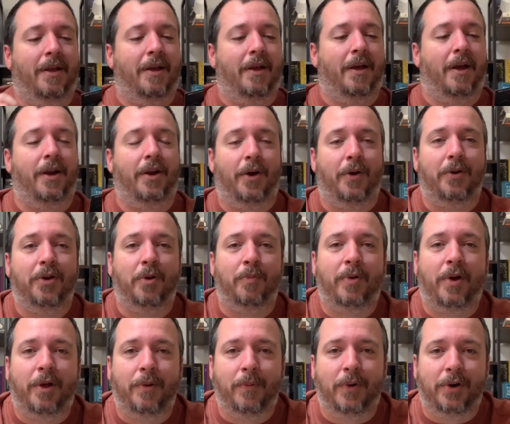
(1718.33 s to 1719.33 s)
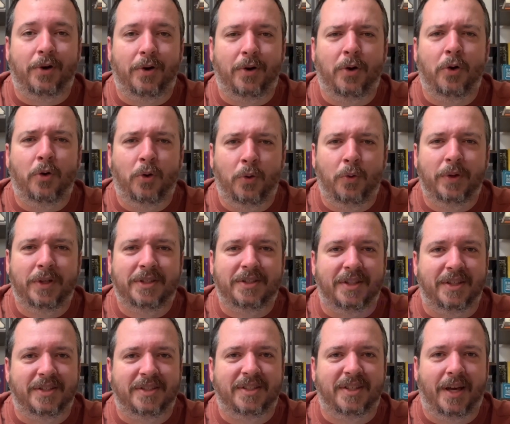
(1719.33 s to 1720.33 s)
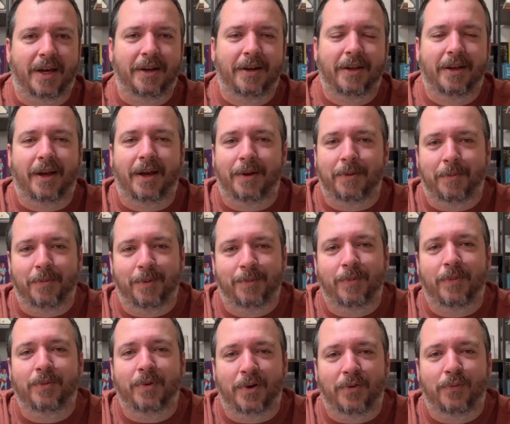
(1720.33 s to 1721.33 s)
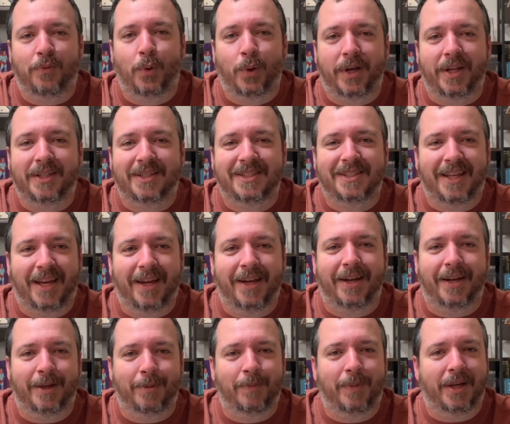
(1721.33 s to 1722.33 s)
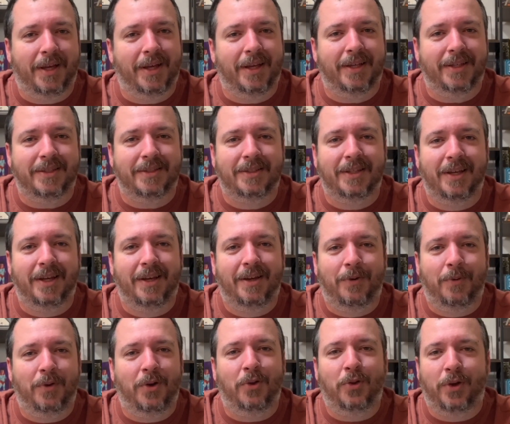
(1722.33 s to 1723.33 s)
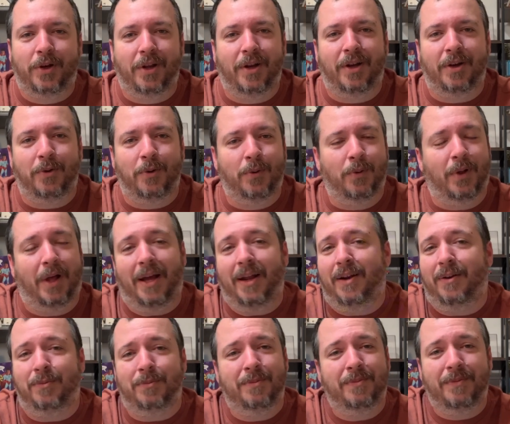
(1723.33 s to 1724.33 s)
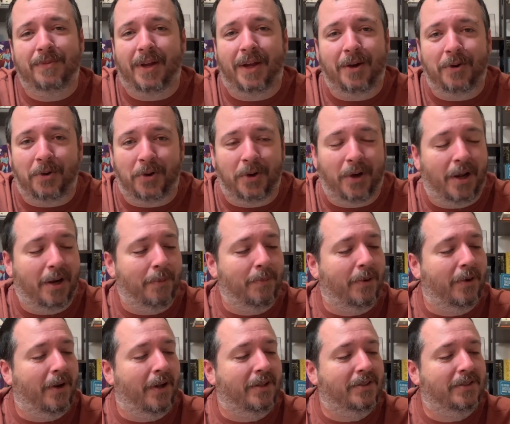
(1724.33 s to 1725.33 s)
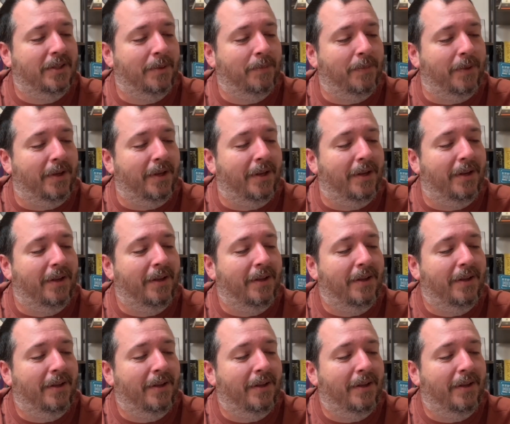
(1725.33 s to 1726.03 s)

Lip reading: I know, you're probably wondering, who is this set? I've been avoiding saying it because when you look it on Google, I don't know how to pronounce it, but